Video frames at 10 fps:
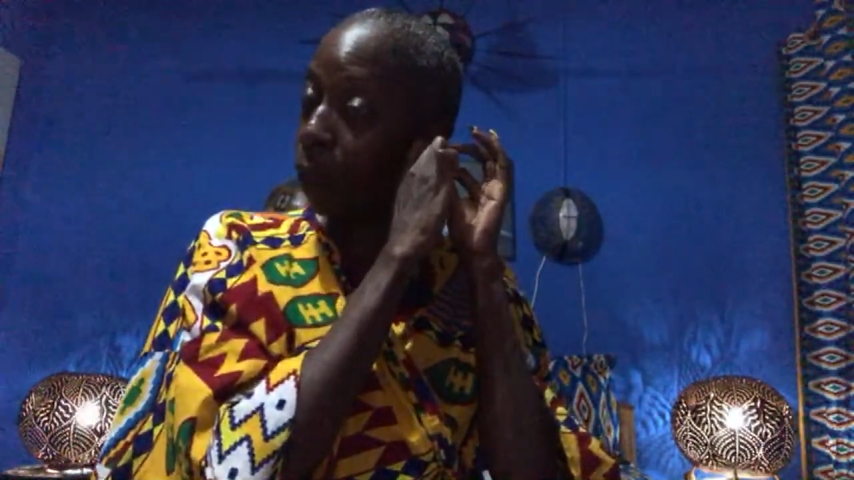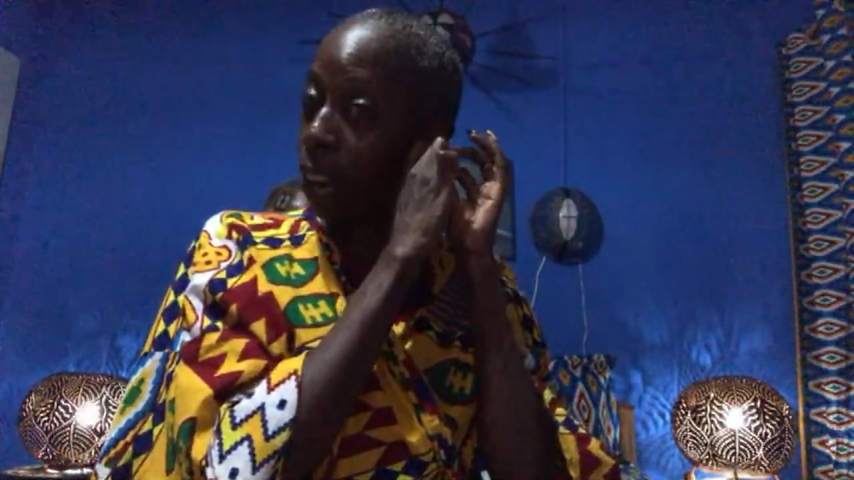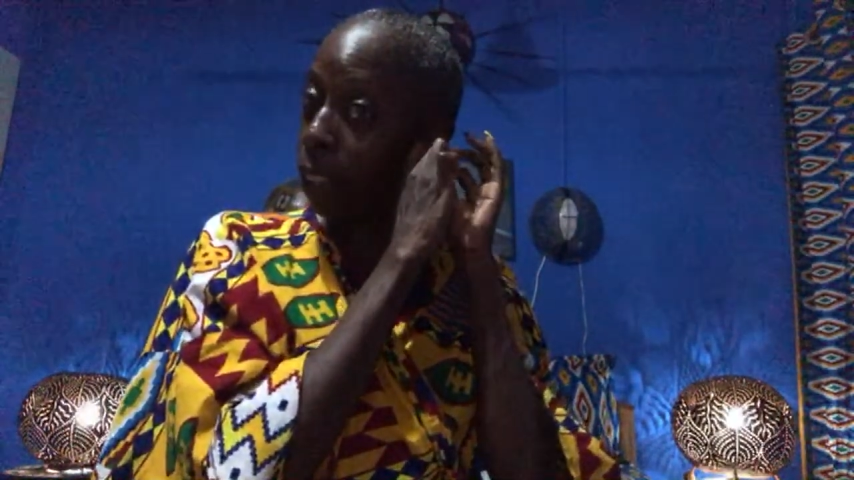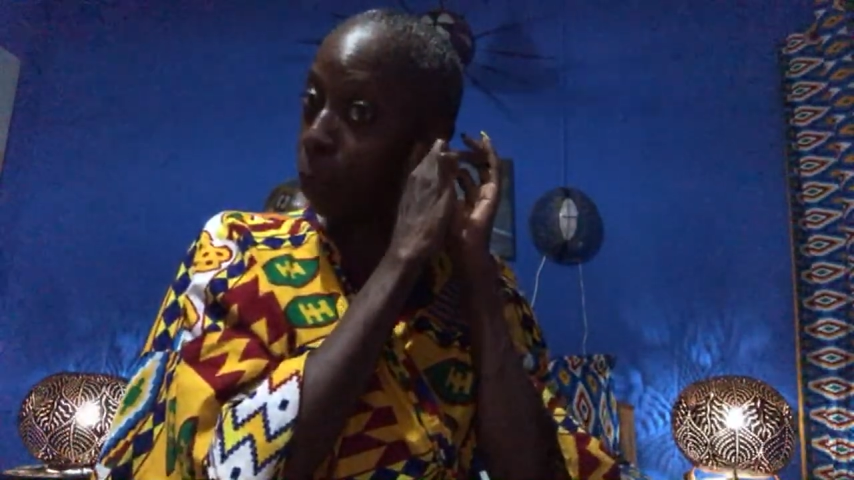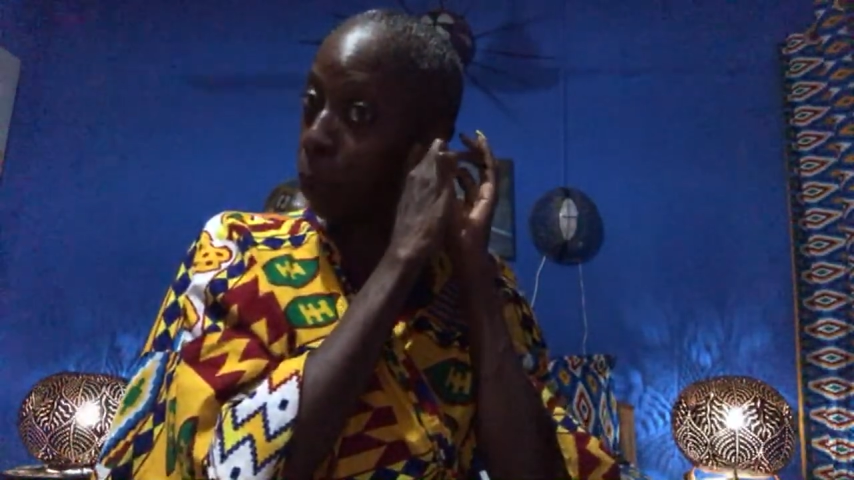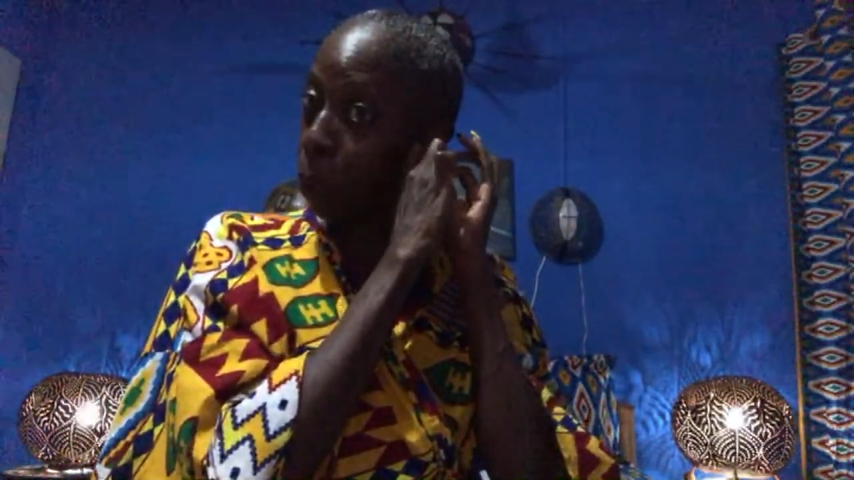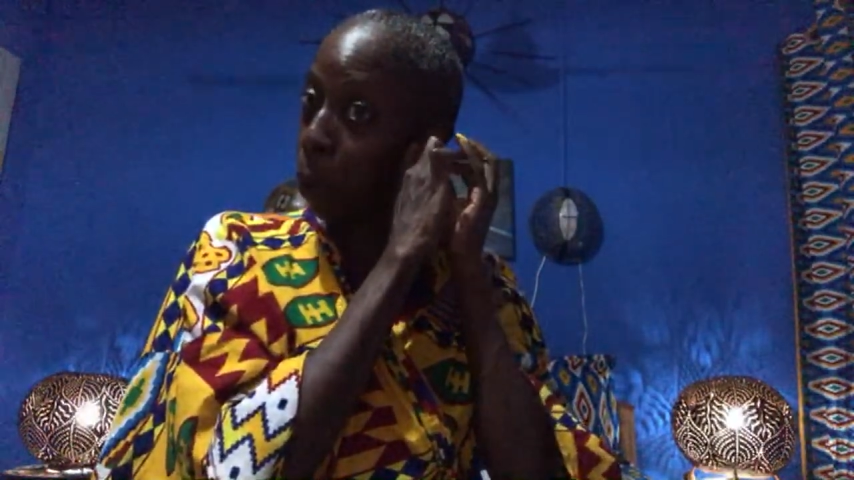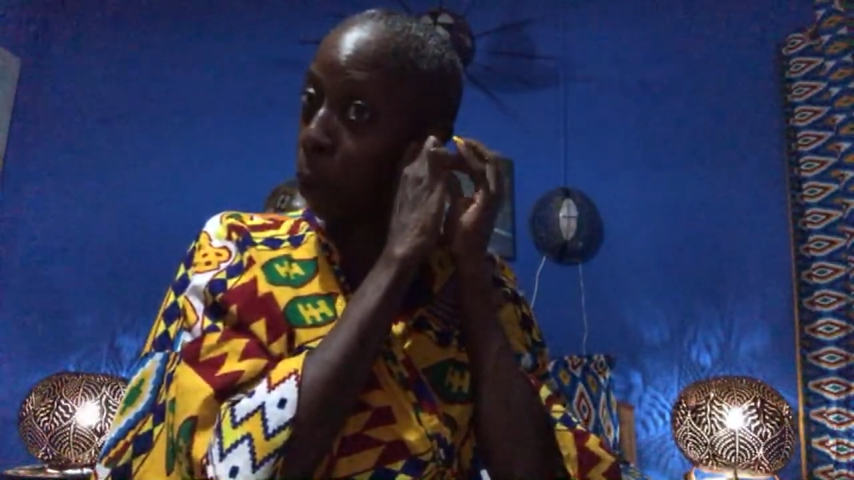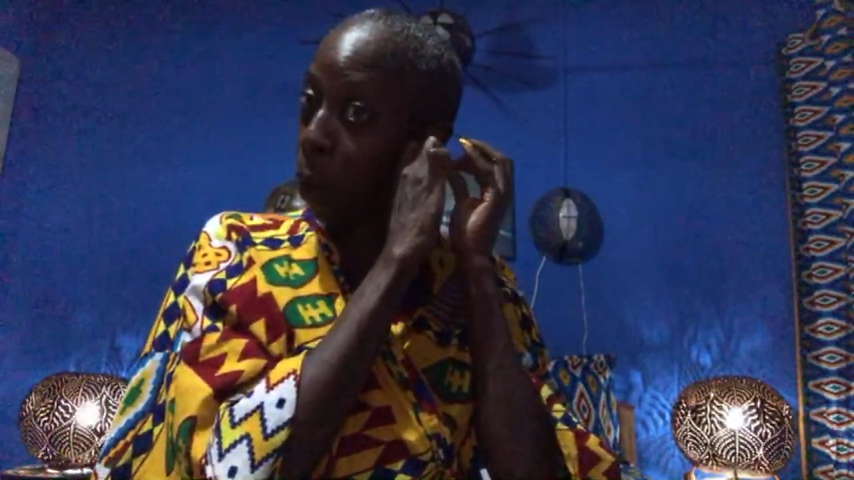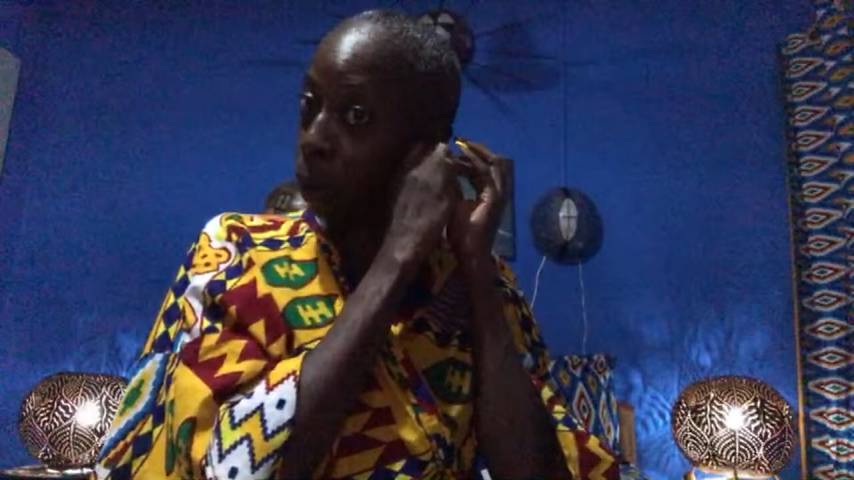finding people
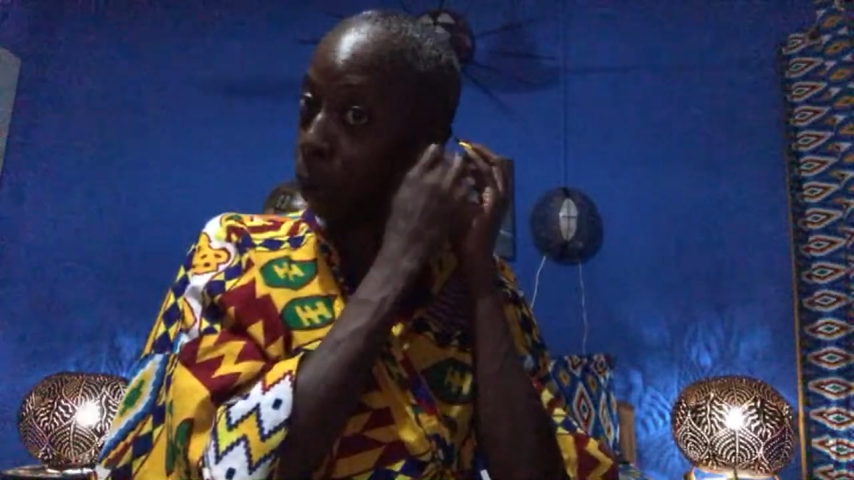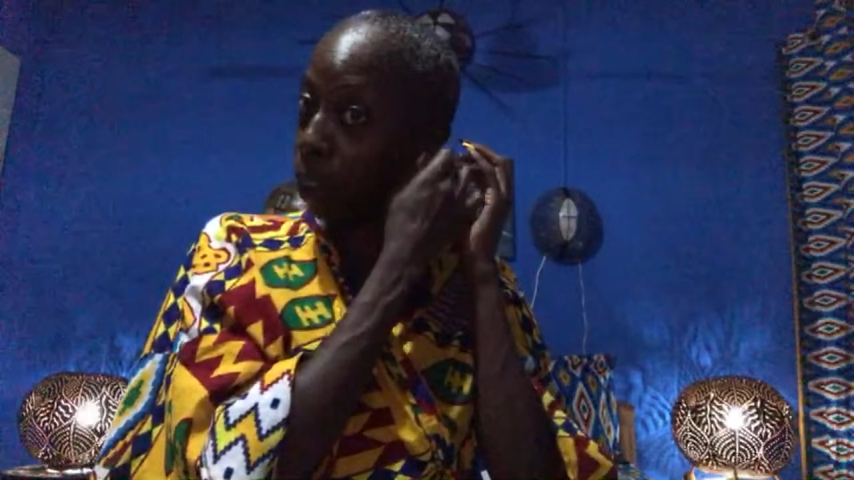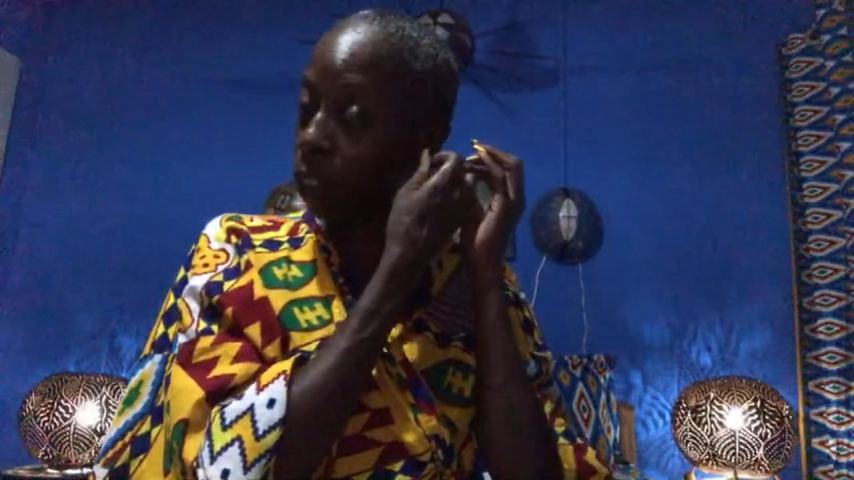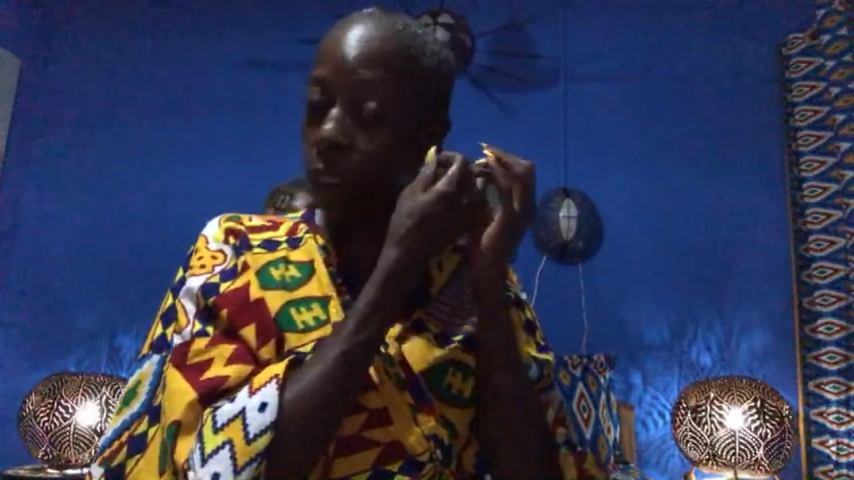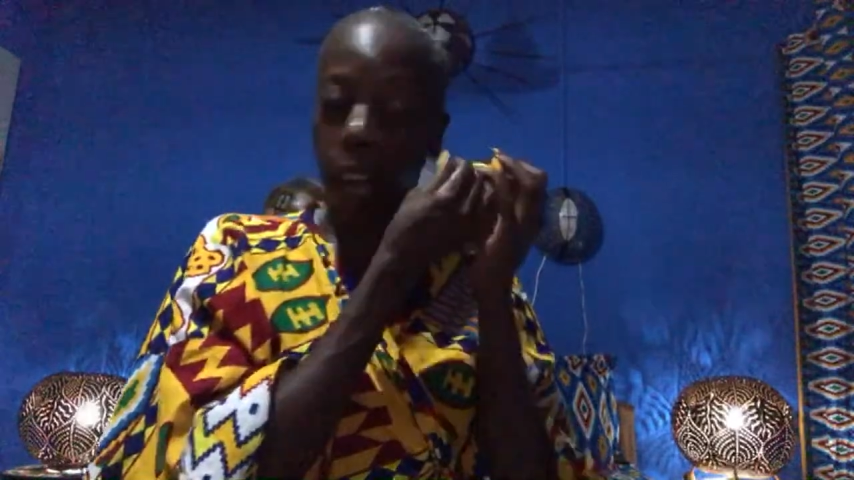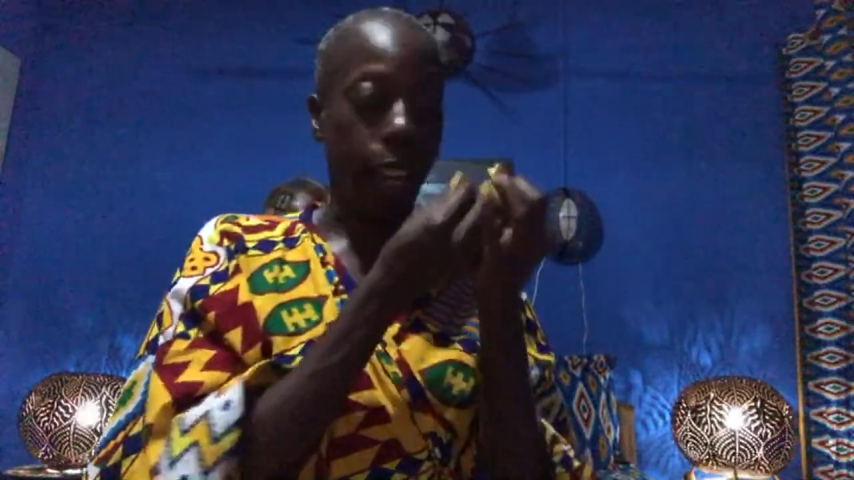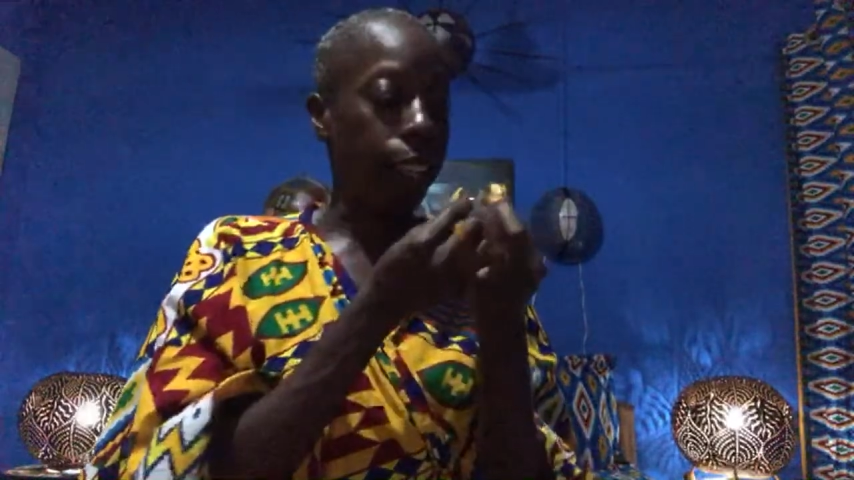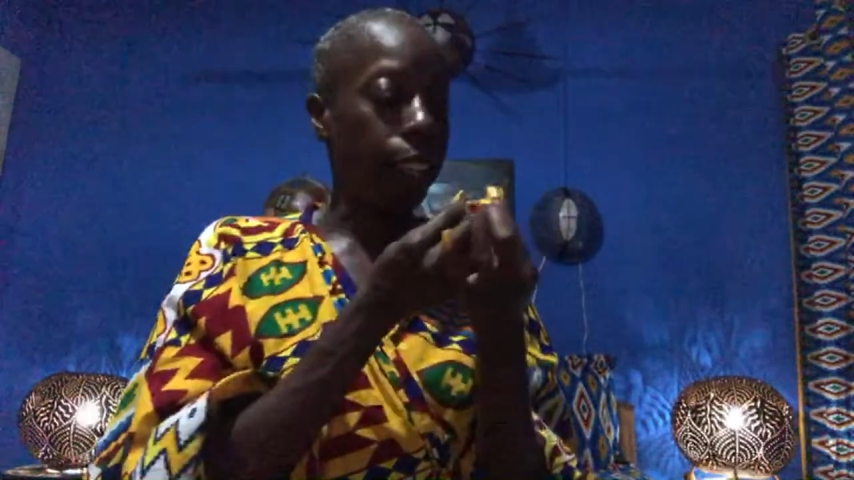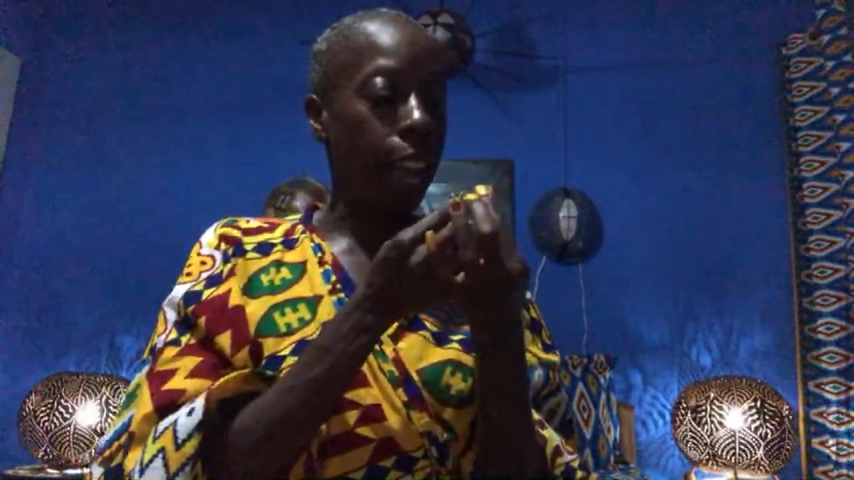apartments, right?